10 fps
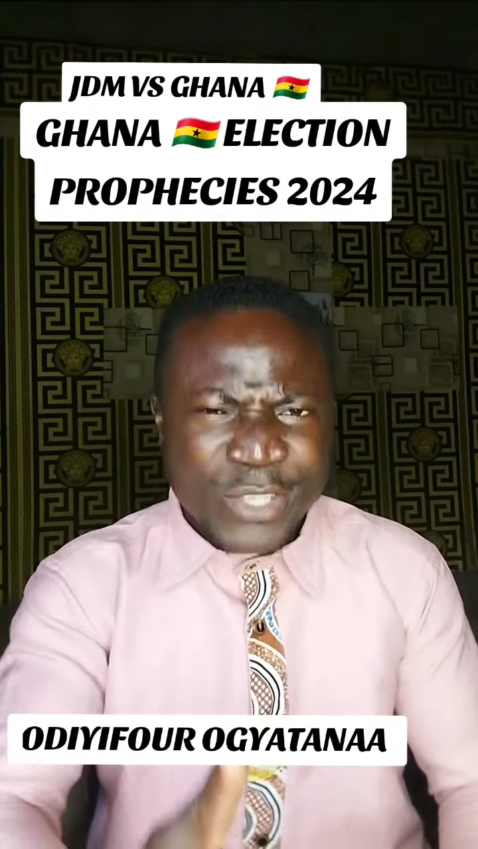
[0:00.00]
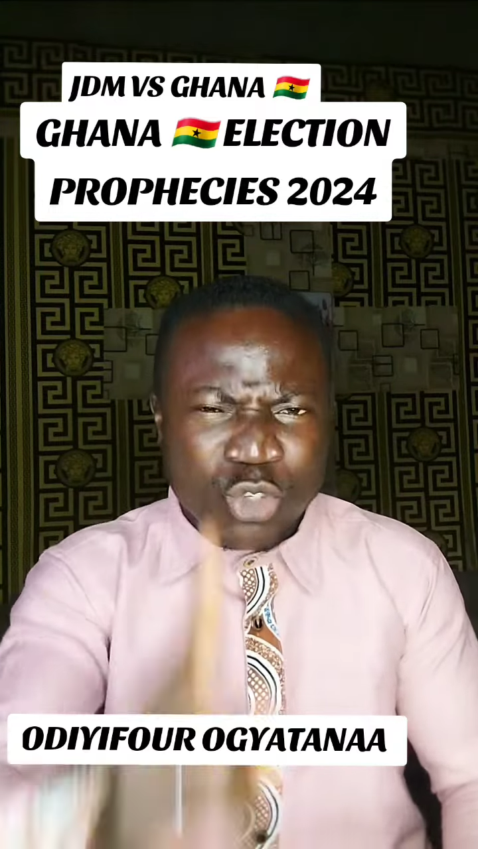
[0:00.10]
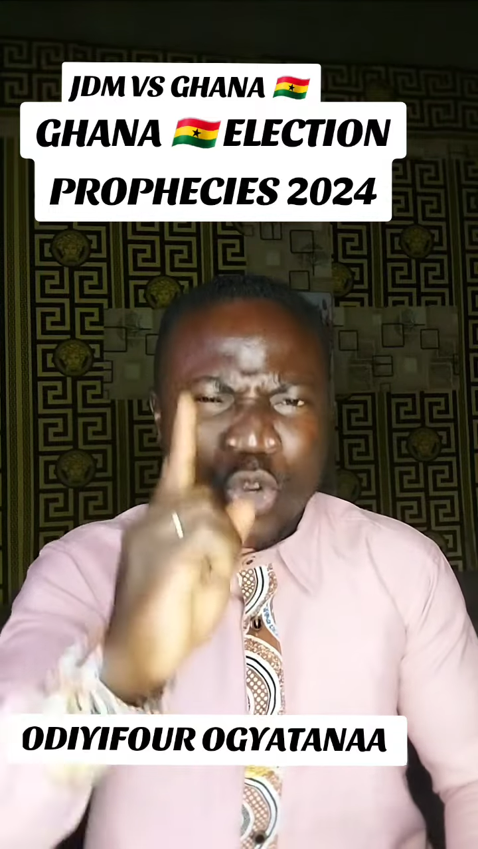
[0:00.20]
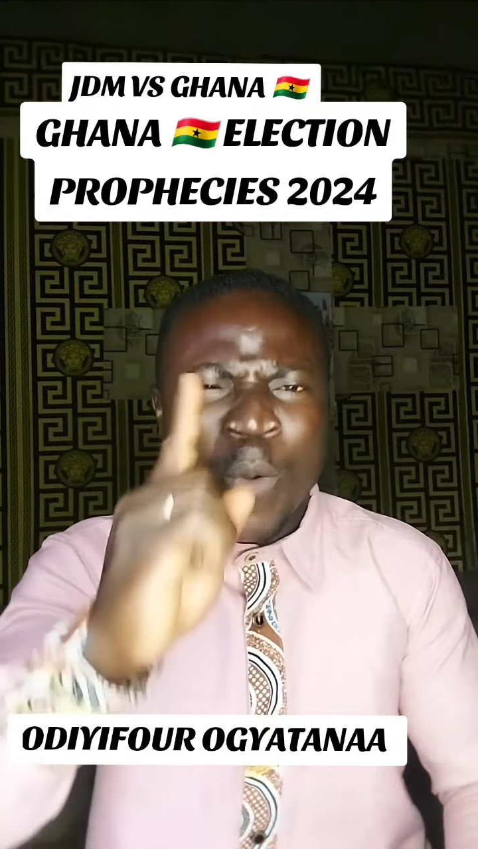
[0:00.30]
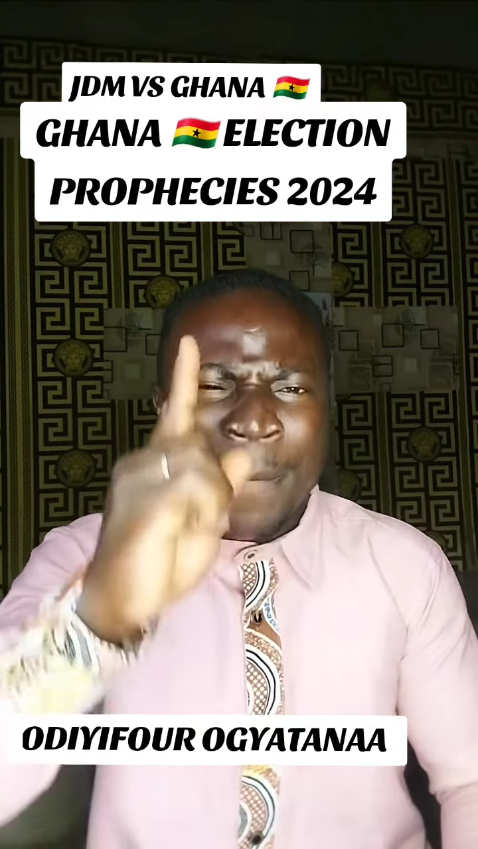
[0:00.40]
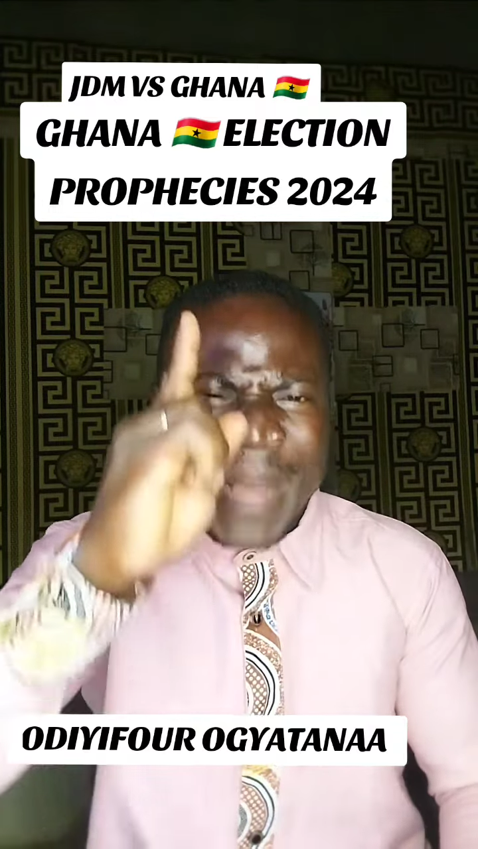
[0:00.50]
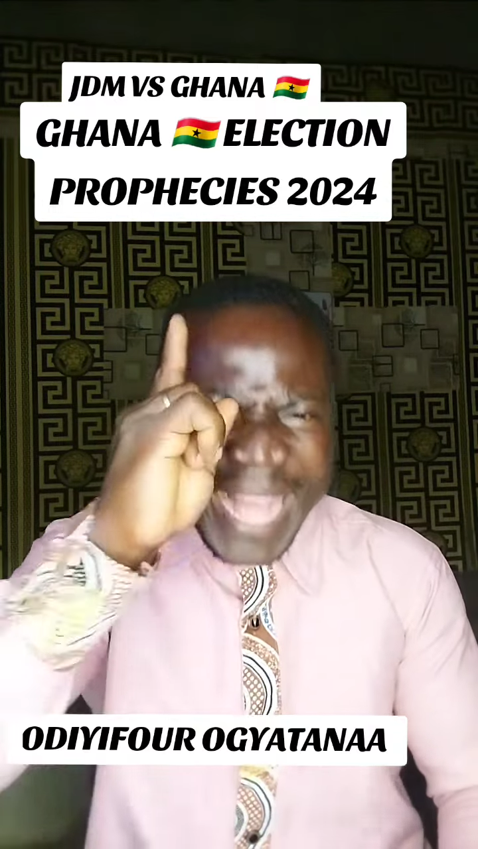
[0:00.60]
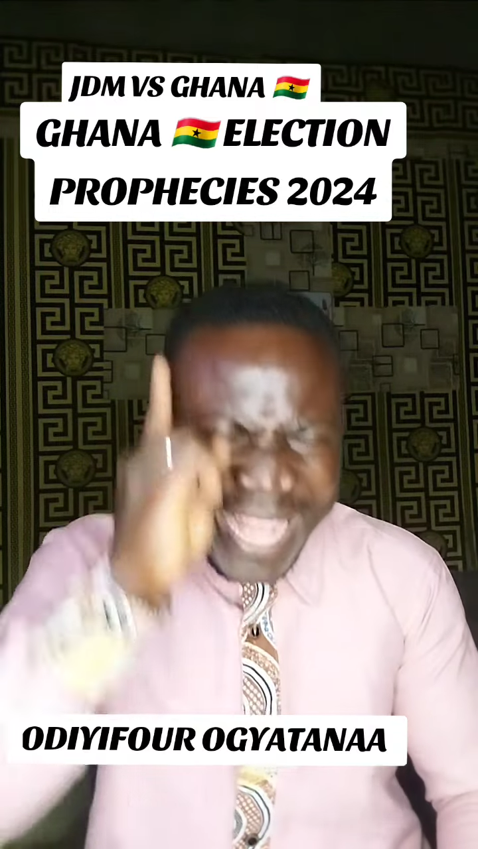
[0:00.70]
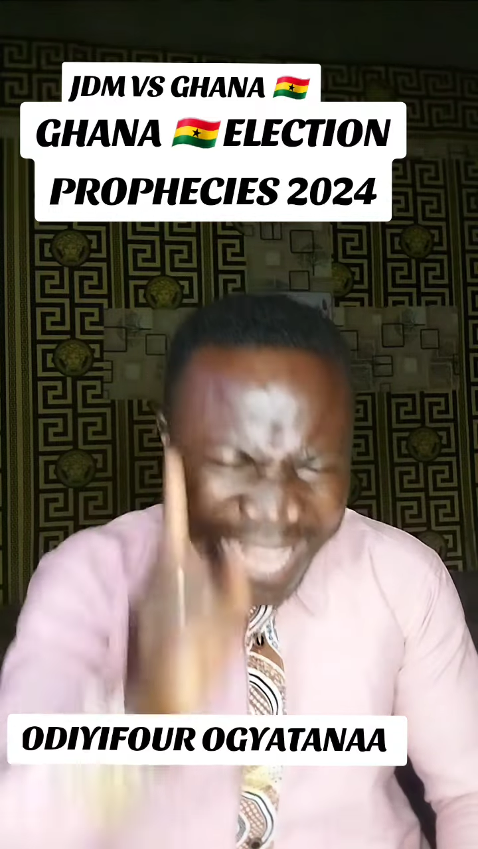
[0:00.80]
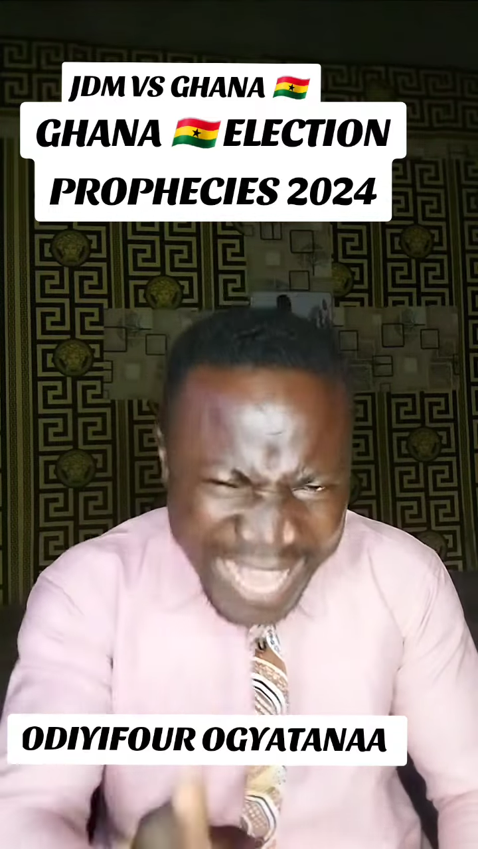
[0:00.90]
So number
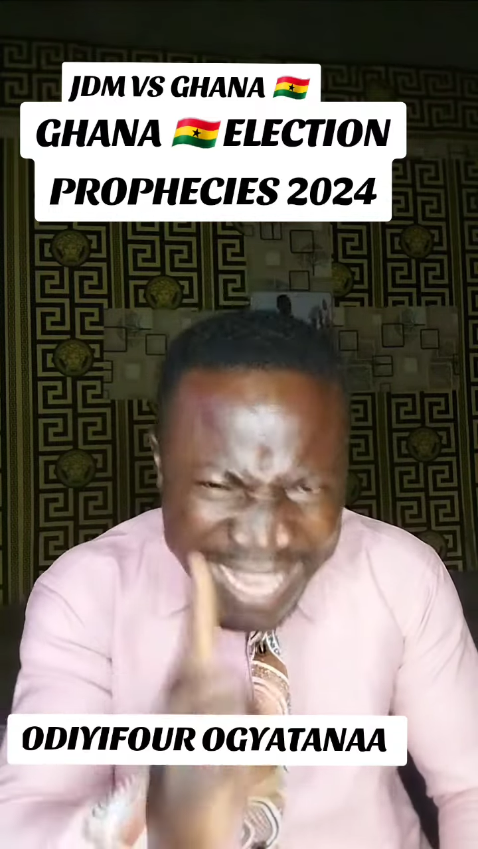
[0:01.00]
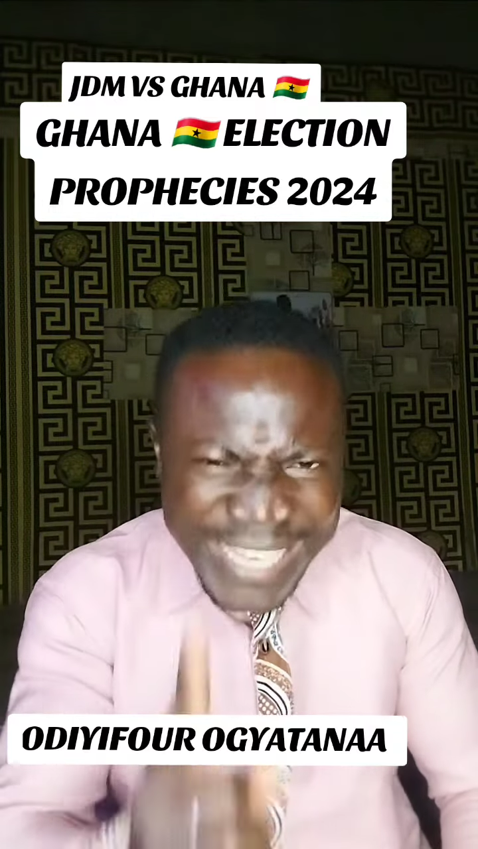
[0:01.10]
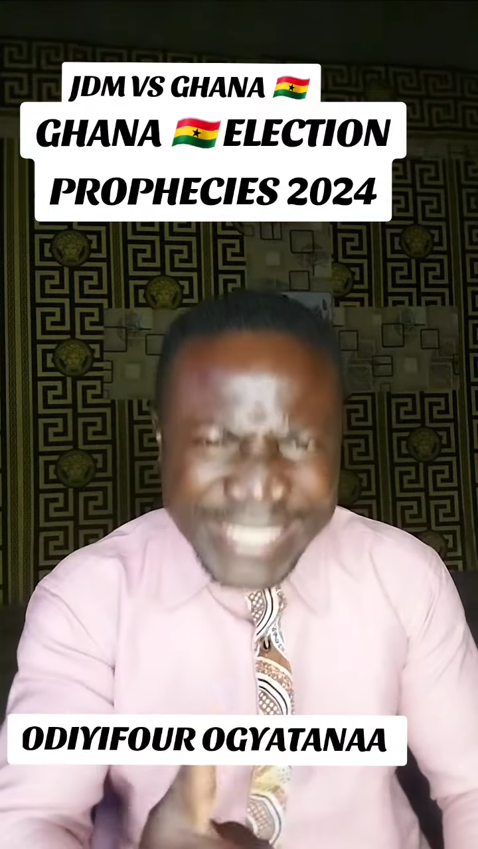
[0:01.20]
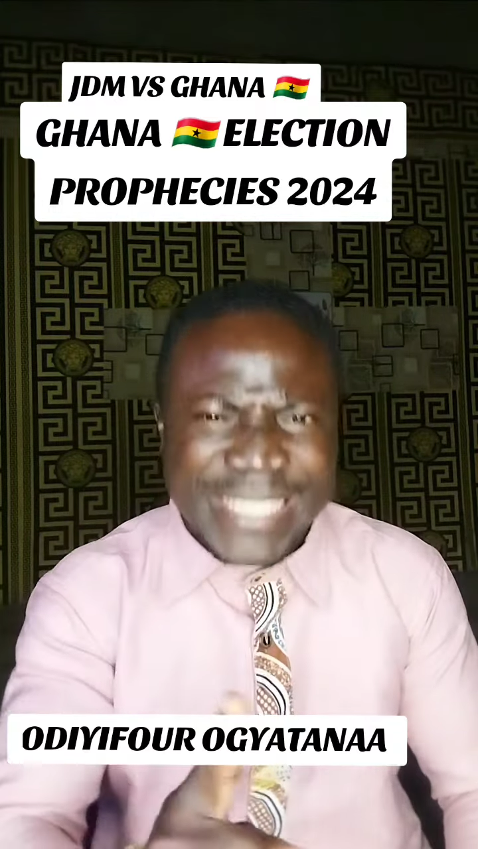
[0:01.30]
8